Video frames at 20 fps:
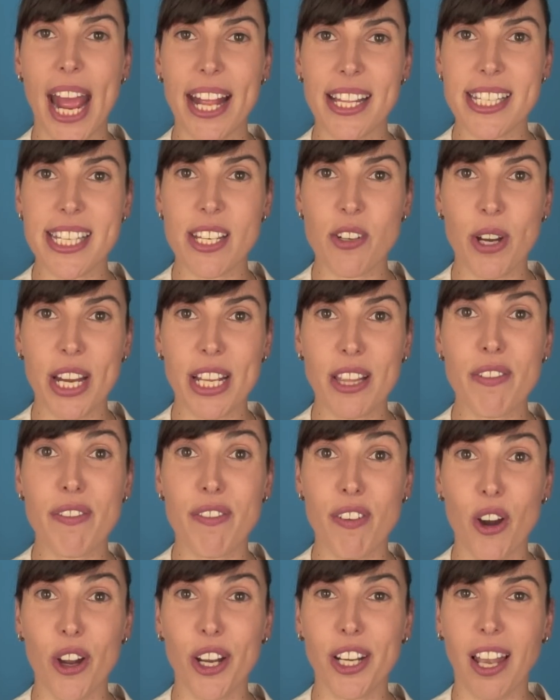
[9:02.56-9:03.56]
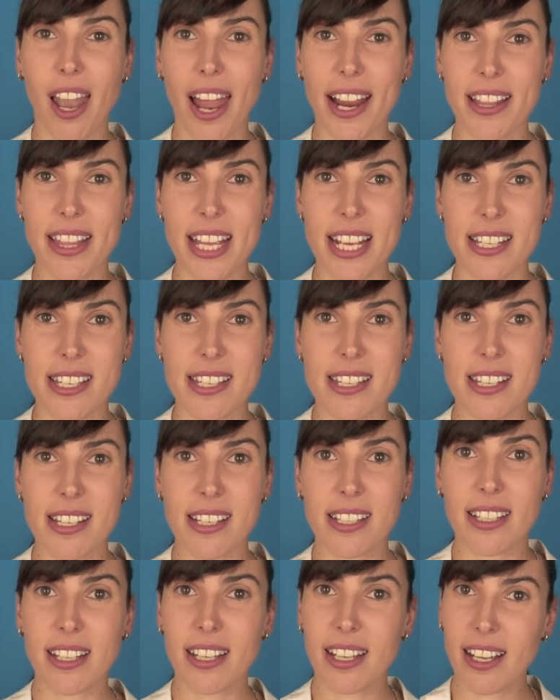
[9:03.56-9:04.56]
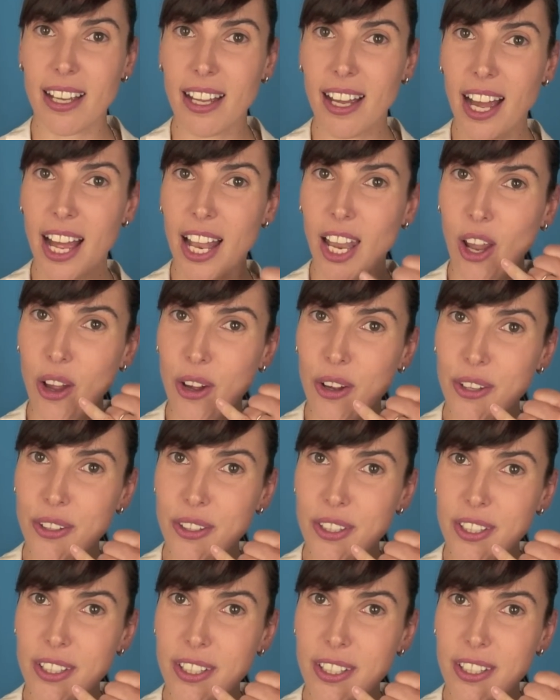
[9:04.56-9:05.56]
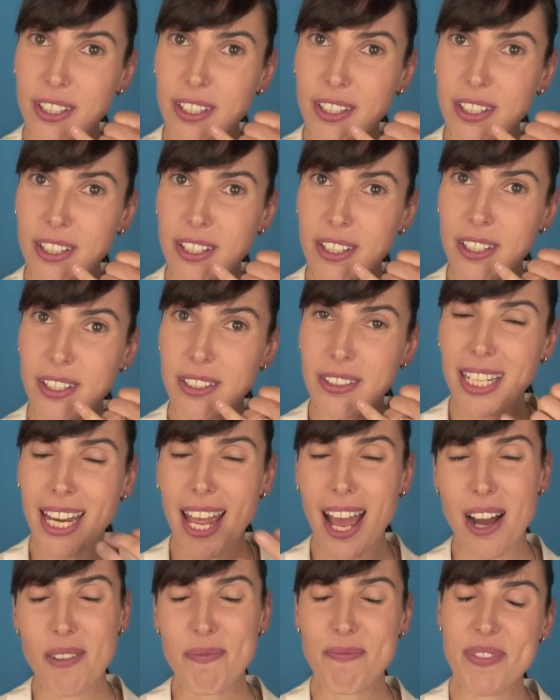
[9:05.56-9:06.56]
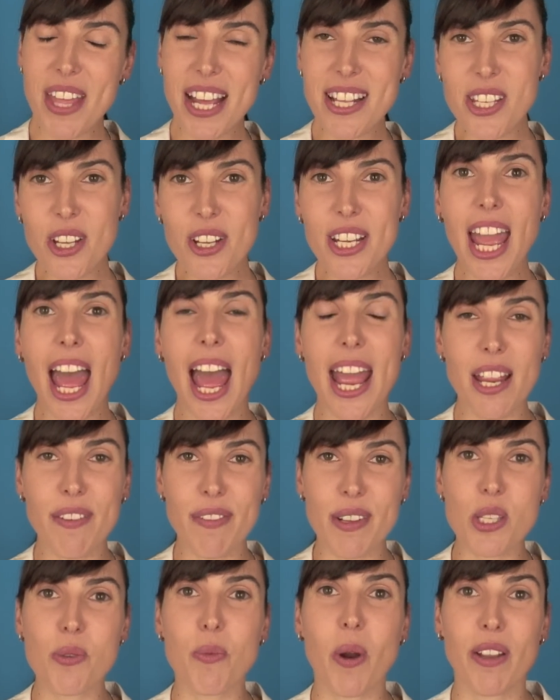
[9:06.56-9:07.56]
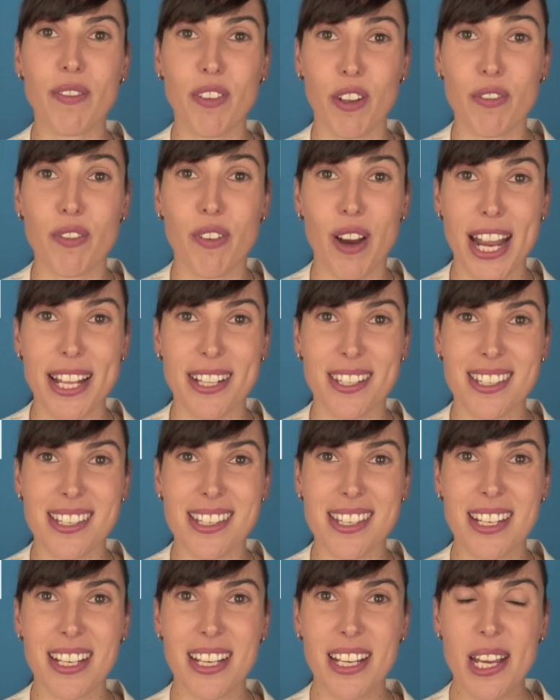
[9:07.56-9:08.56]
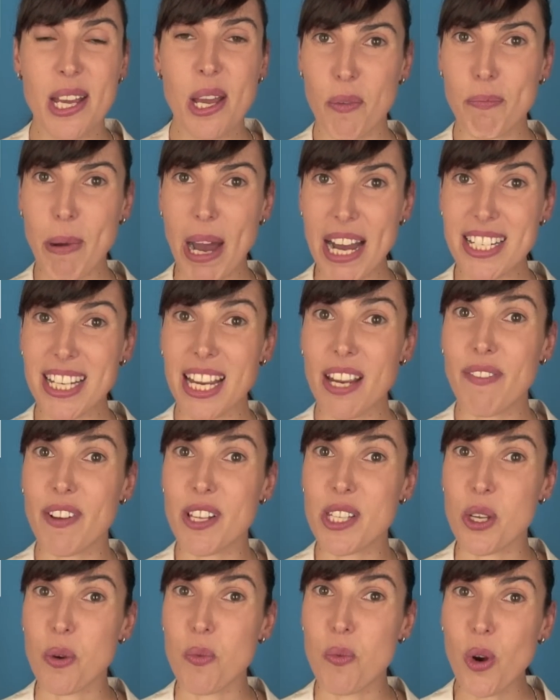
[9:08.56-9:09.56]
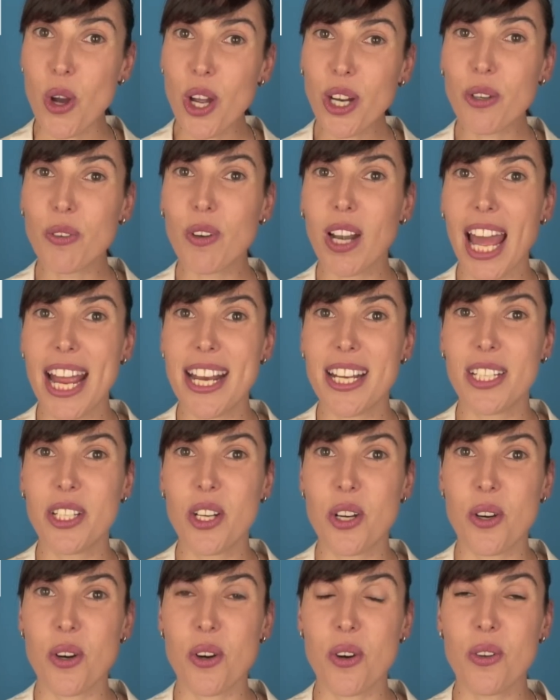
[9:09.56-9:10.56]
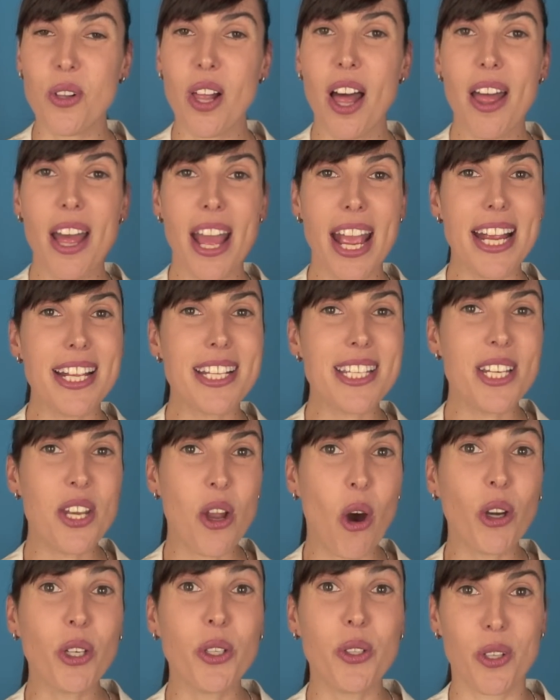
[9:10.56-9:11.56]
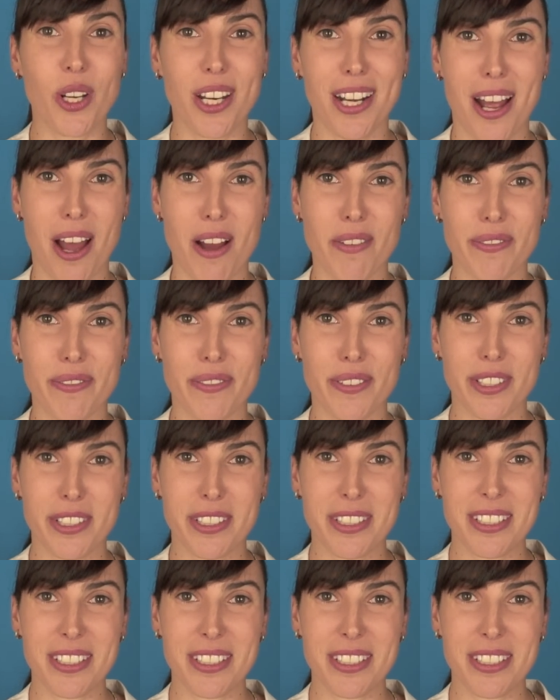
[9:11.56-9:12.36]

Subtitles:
answering the phone like this. Hello? Now, that's okay if it's one of your friends, but if it's a work-related call, it's not good enough.